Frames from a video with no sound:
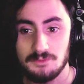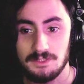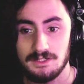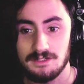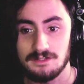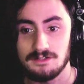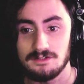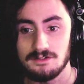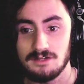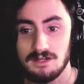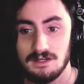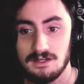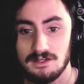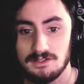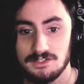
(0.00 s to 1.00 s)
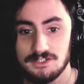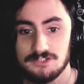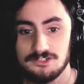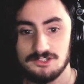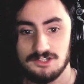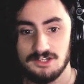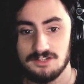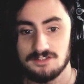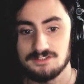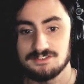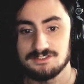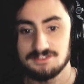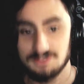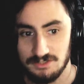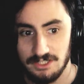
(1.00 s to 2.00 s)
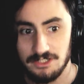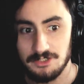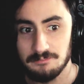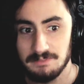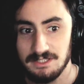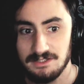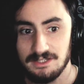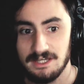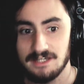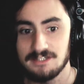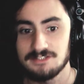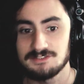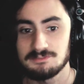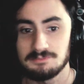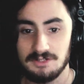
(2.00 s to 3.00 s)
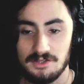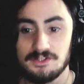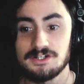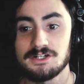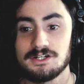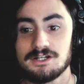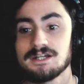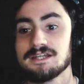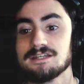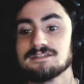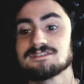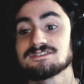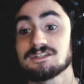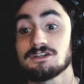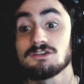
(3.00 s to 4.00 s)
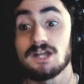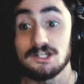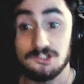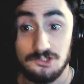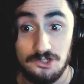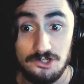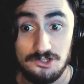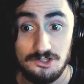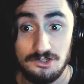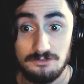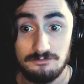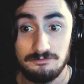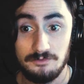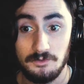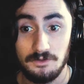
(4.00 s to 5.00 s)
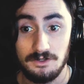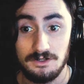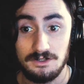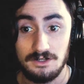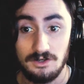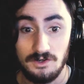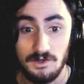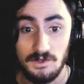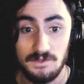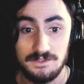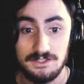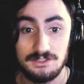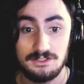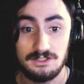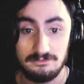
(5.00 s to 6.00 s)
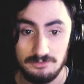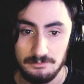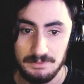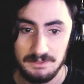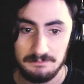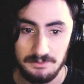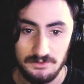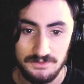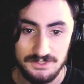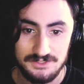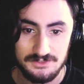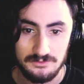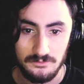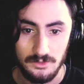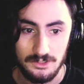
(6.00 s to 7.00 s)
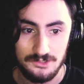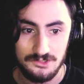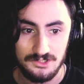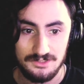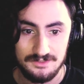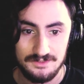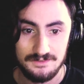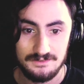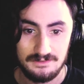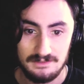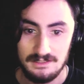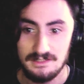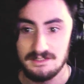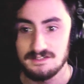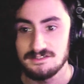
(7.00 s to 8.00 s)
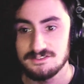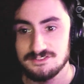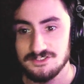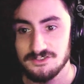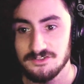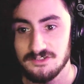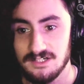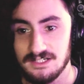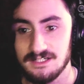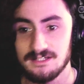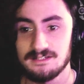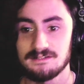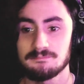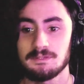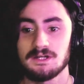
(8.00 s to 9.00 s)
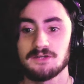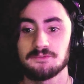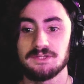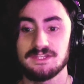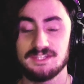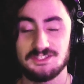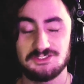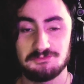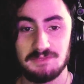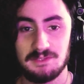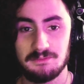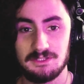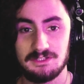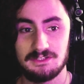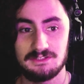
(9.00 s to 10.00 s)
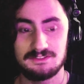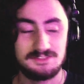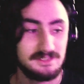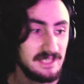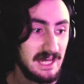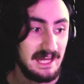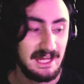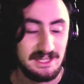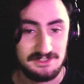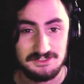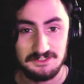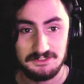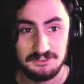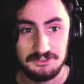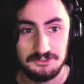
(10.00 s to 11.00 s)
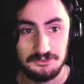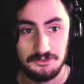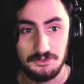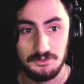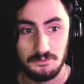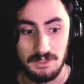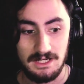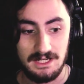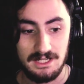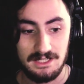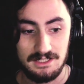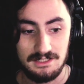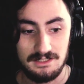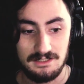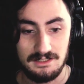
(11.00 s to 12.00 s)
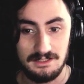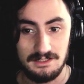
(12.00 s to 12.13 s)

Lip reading: where Lynch tells Letterman that his brother is an electrician for all the government buildings in Washington. So part of me thinks maybe that has something to do with why